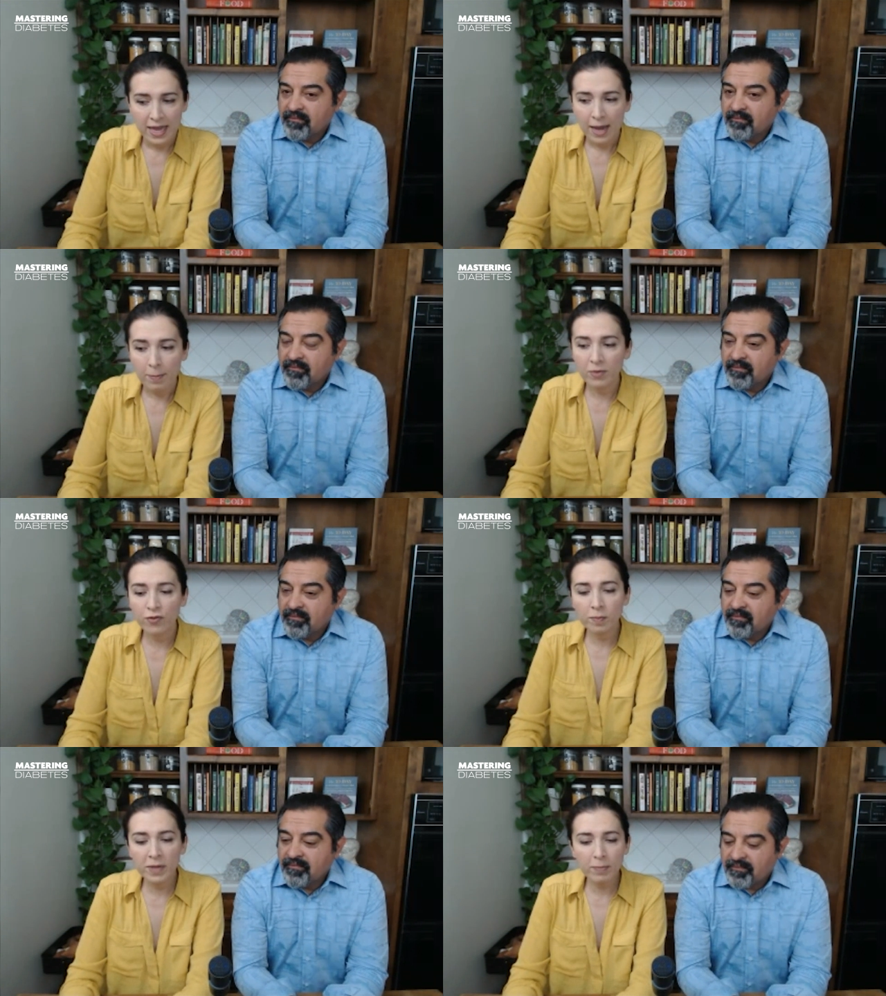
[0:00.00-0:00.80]
Speaker 1: but for
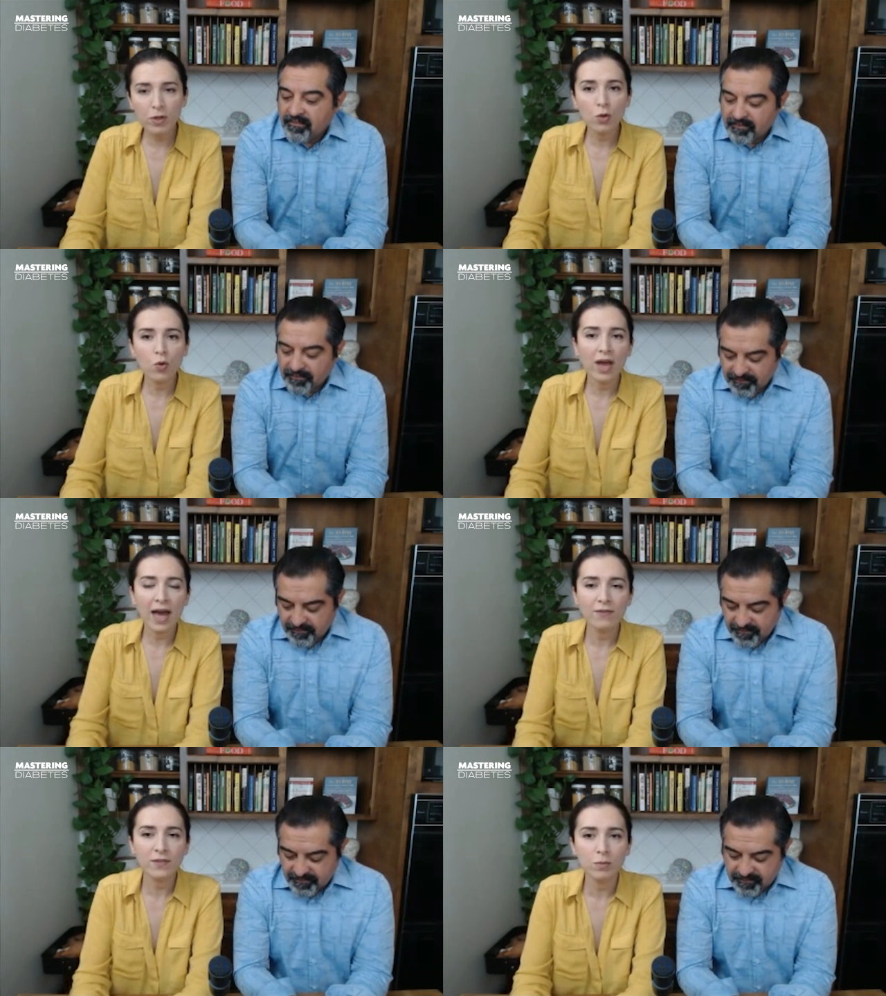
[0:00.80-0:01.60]
people who have
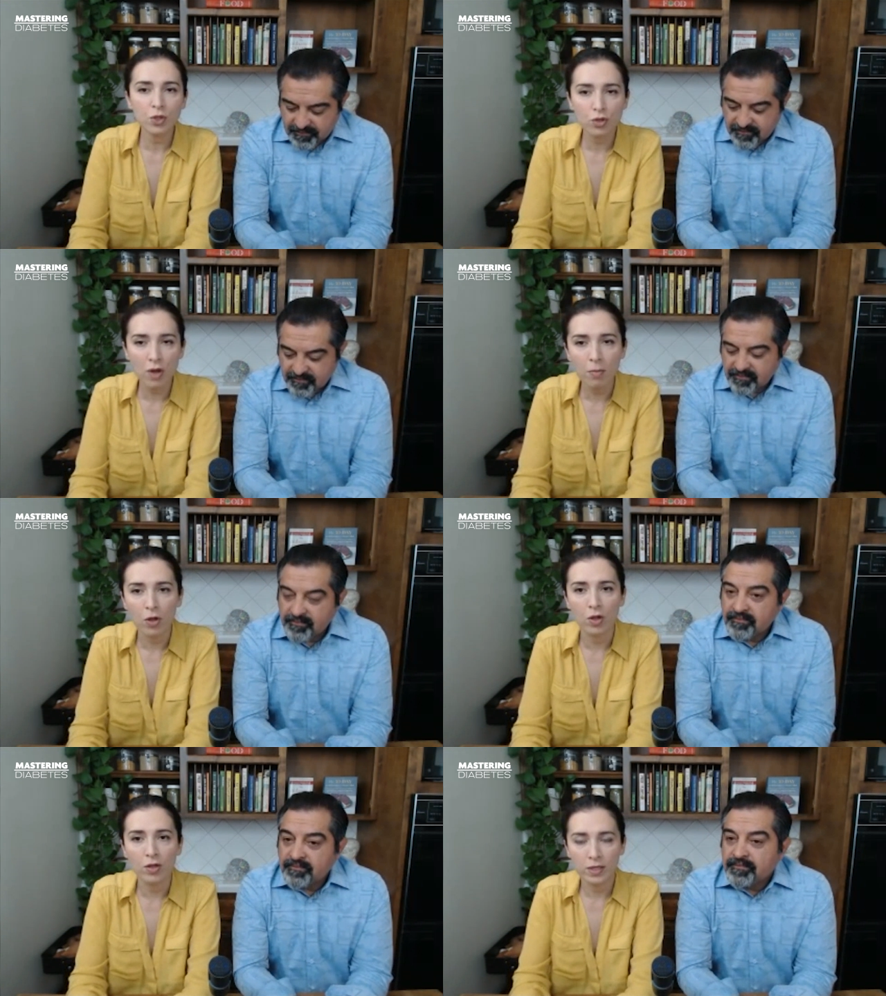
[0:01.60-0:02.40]
some
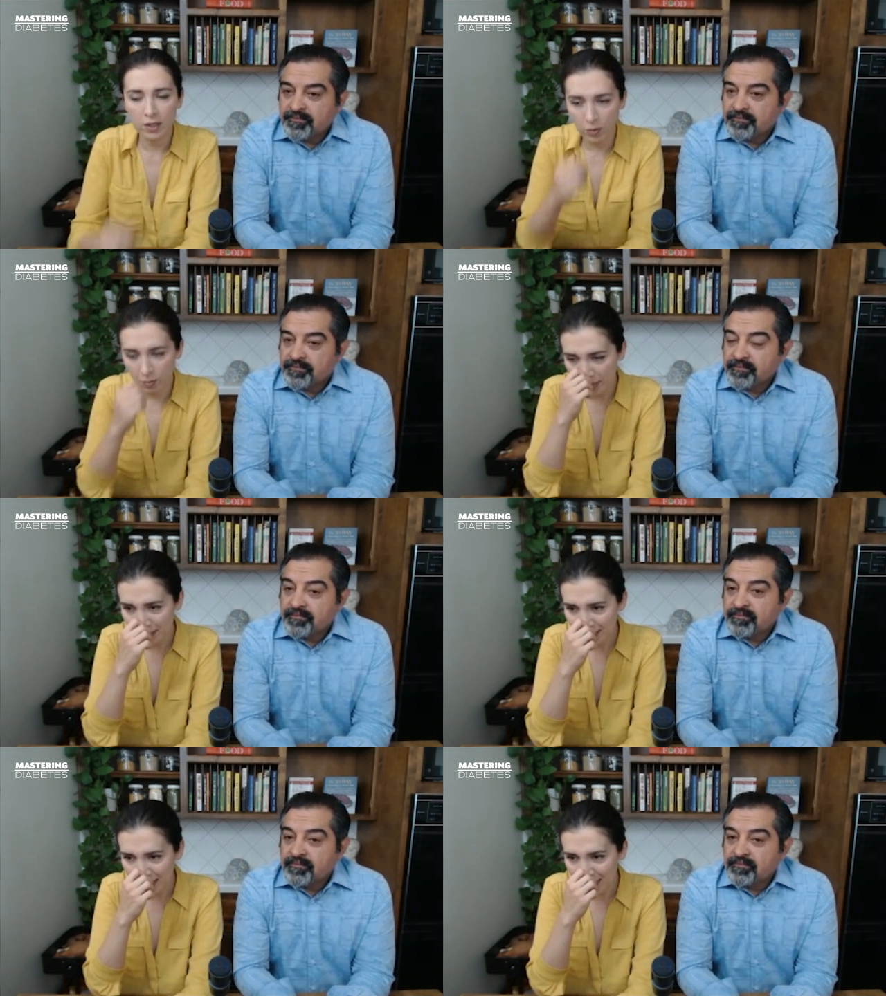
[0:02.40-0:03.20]
trouble you know
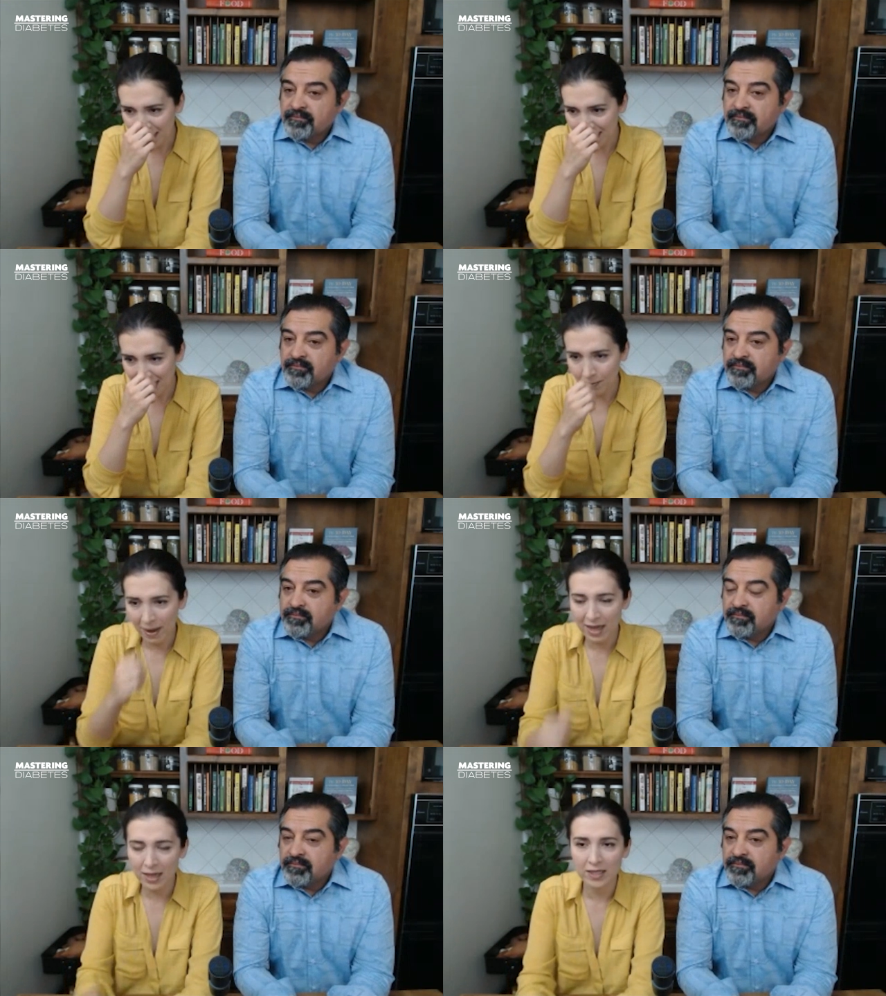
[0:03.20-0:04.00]
maintaining that
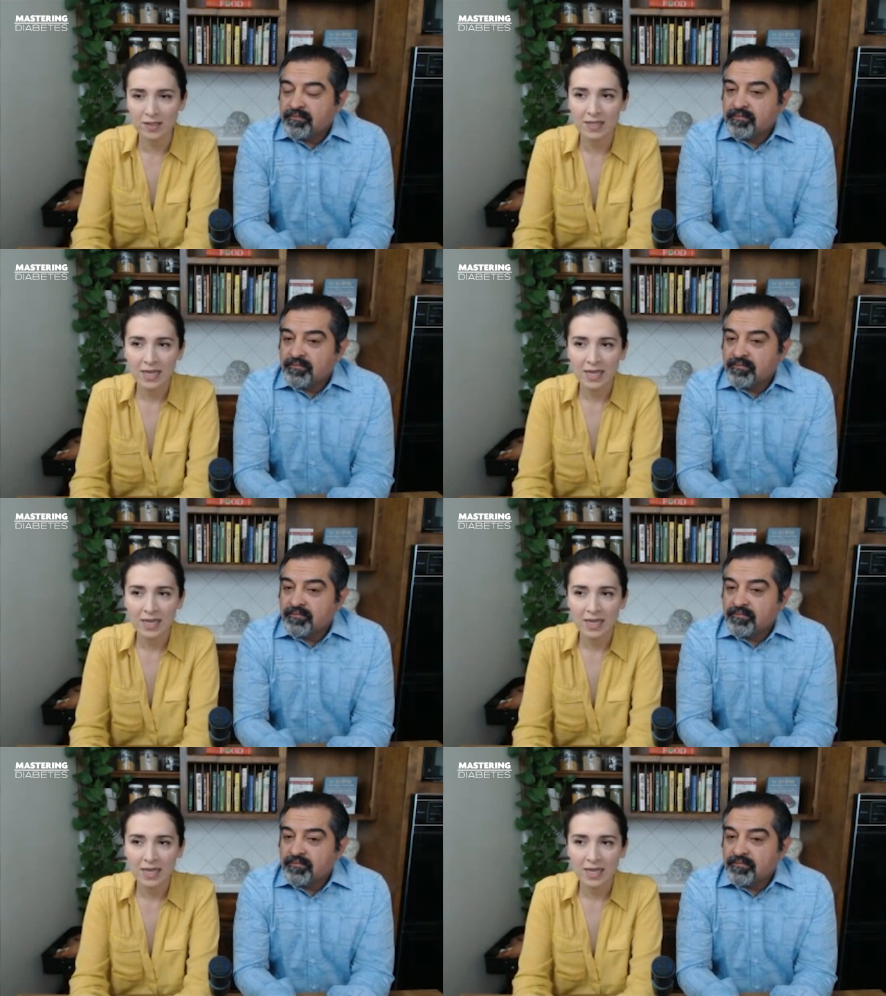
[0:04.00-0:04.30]
balance